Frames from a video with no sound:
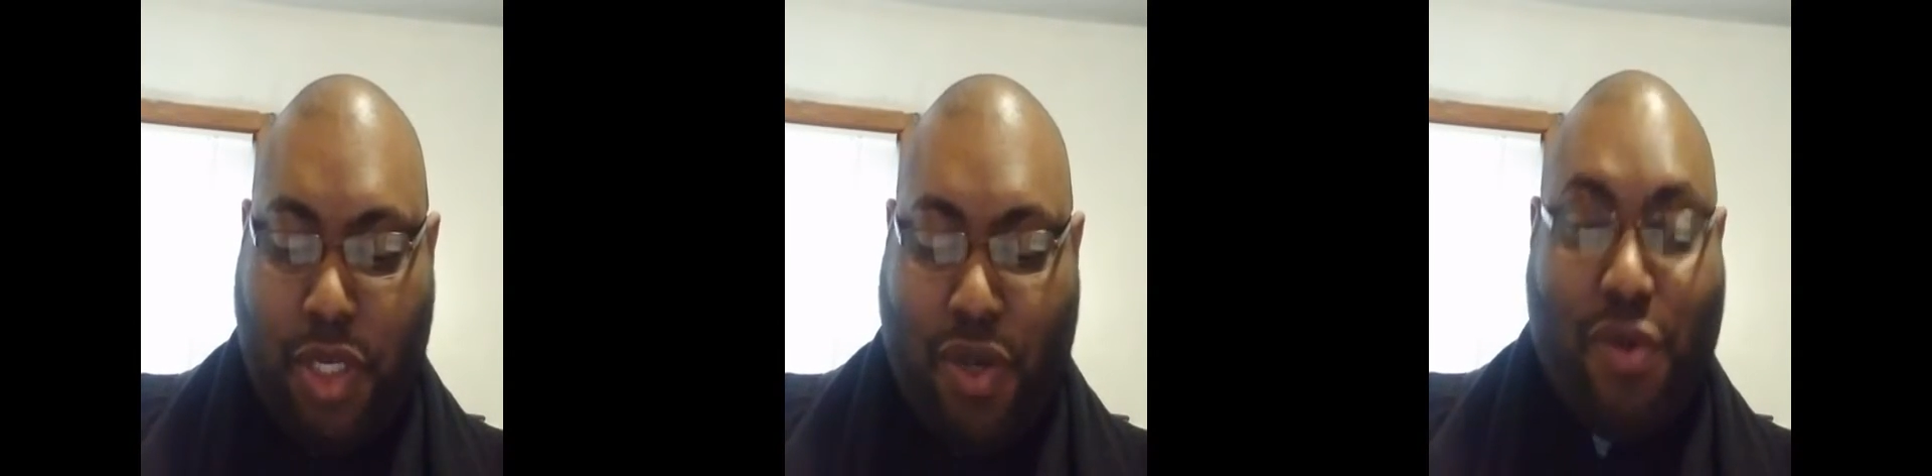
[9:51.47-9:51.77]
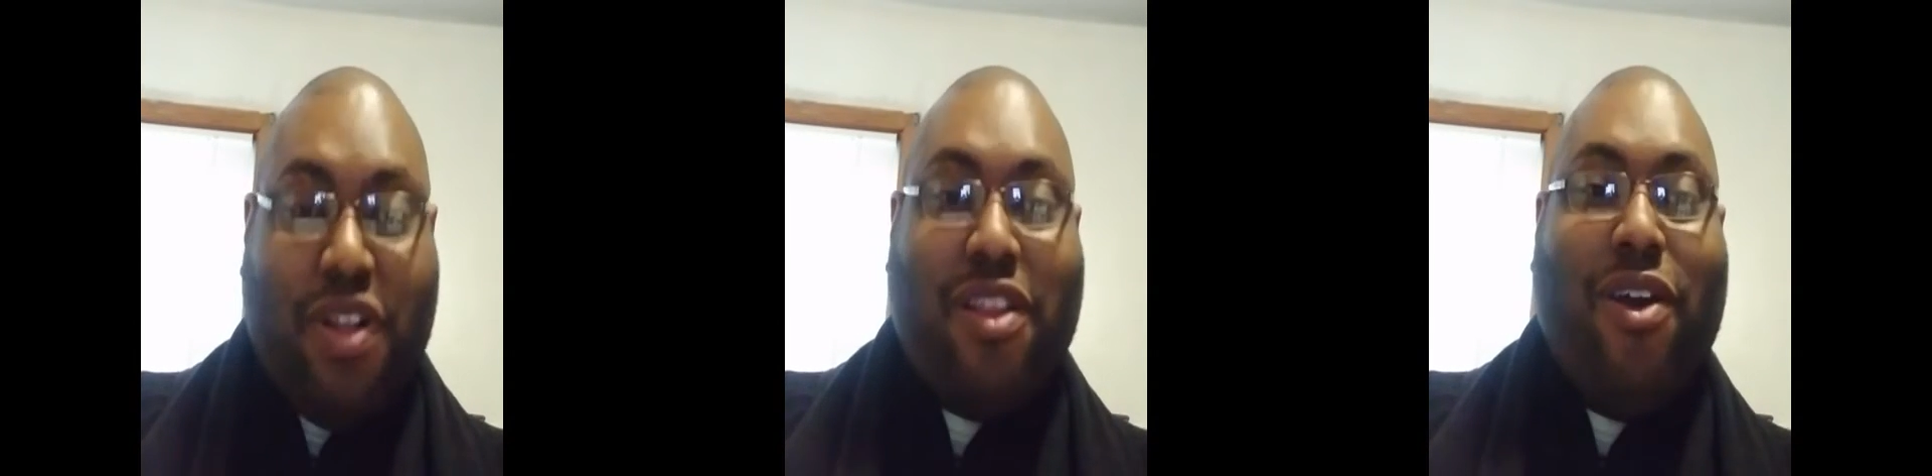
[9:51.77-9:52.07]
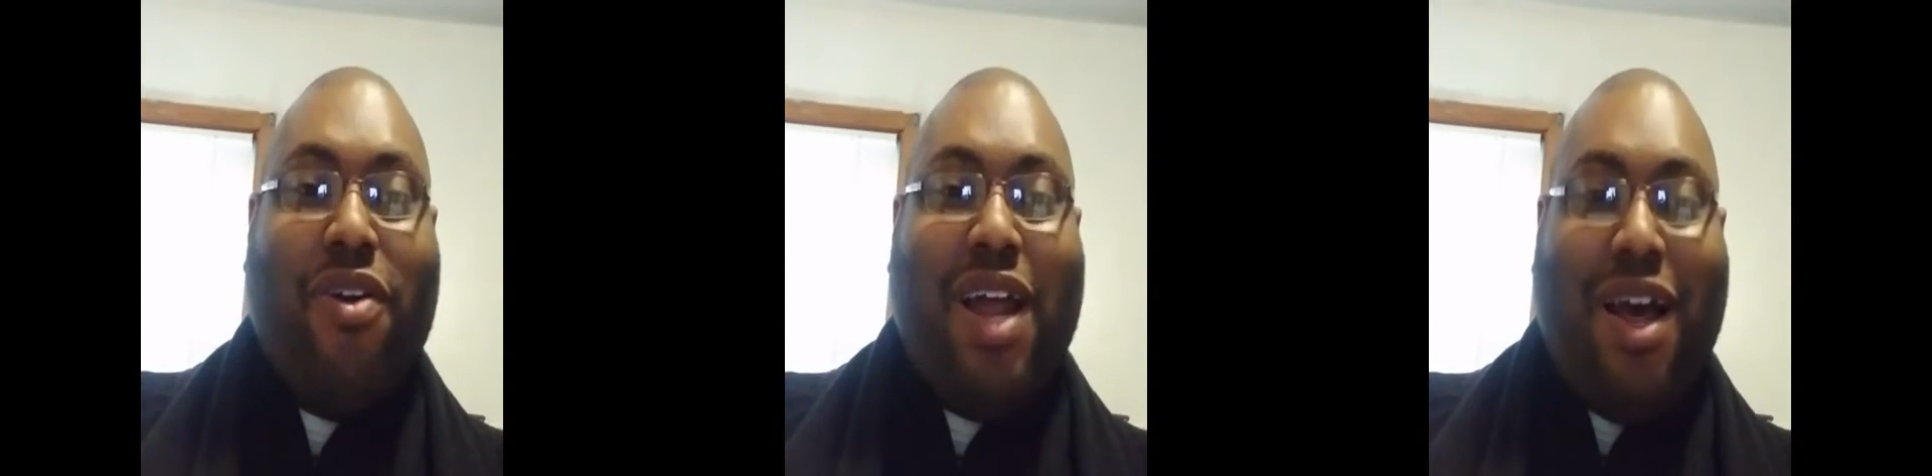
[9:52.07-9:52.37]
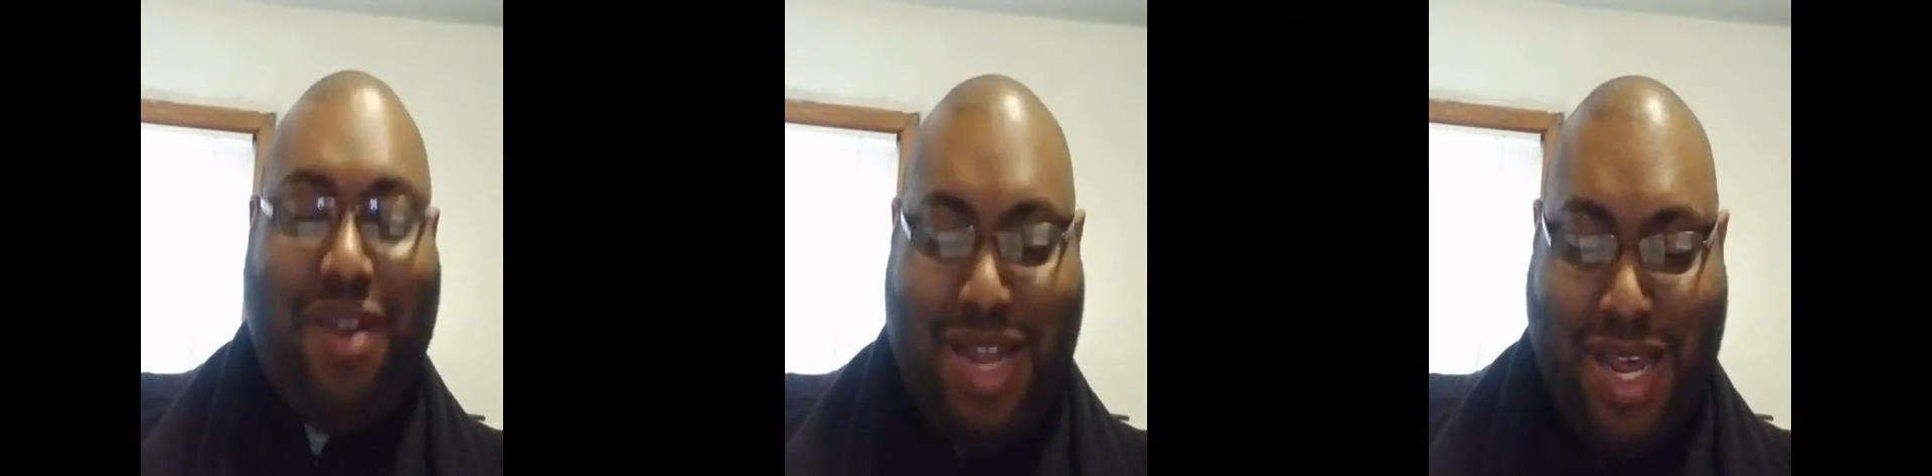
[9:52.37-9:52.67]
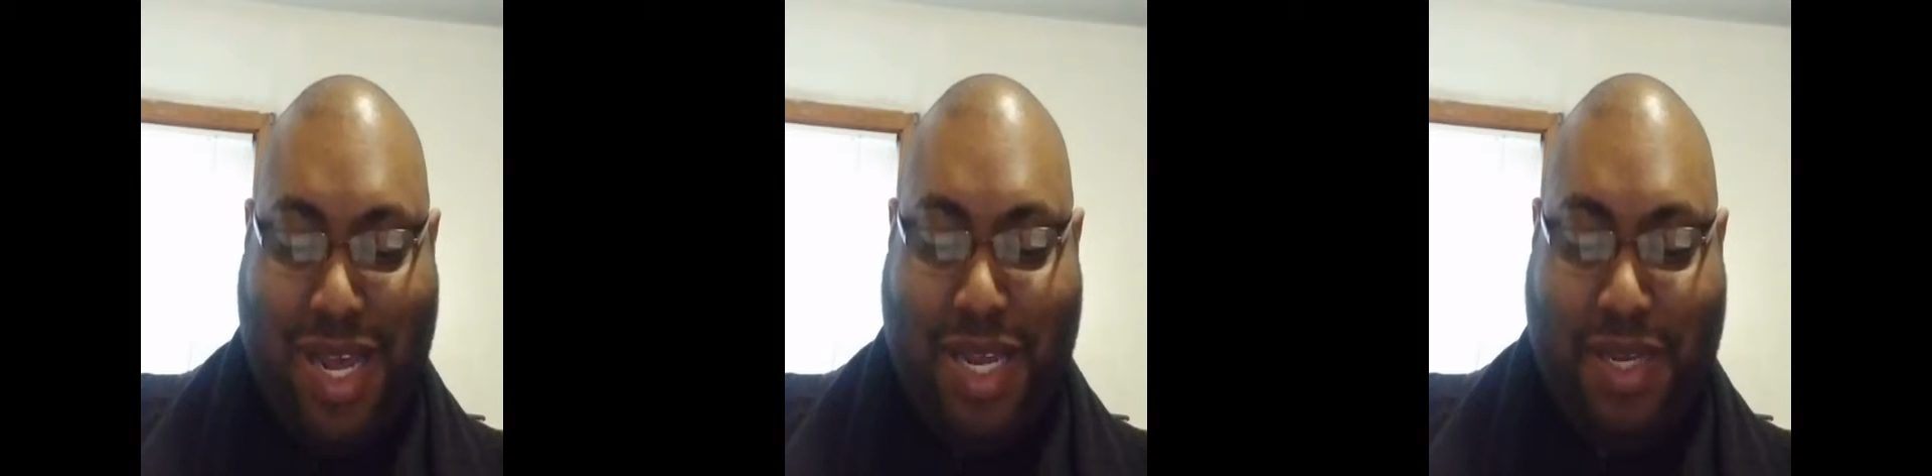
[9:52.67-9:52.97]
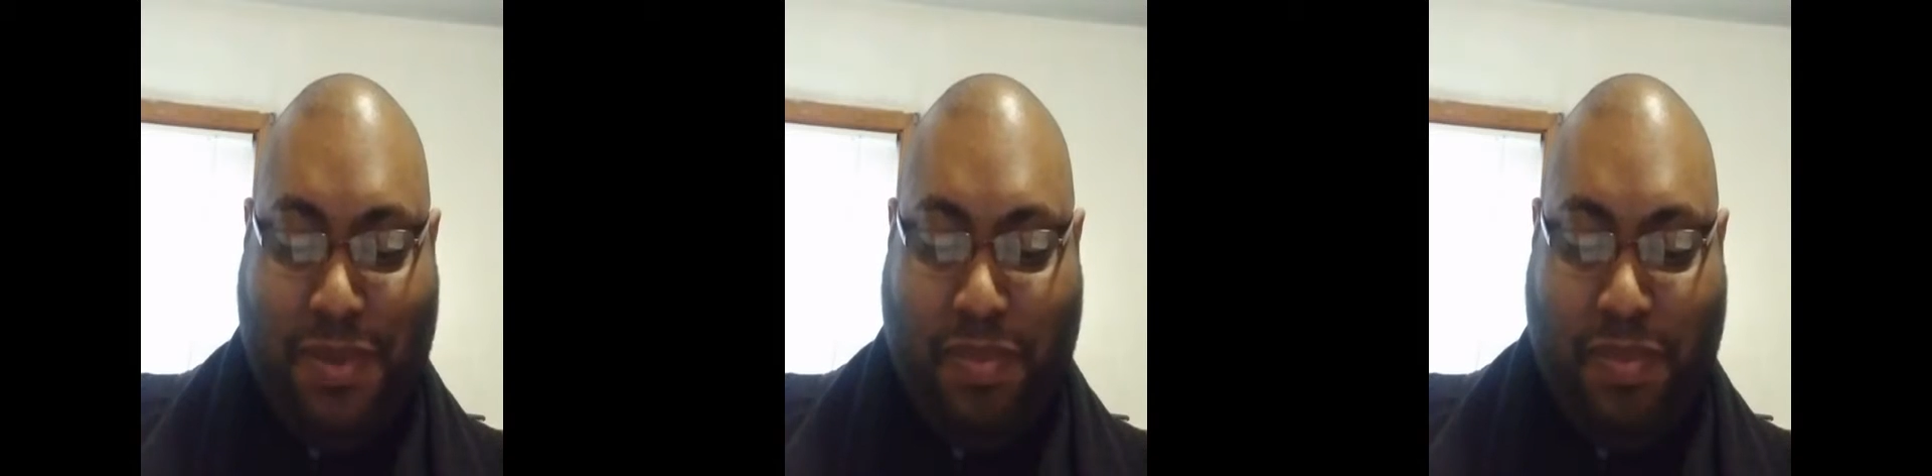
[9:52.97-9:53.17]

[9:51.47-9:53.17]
Let's go to third outline.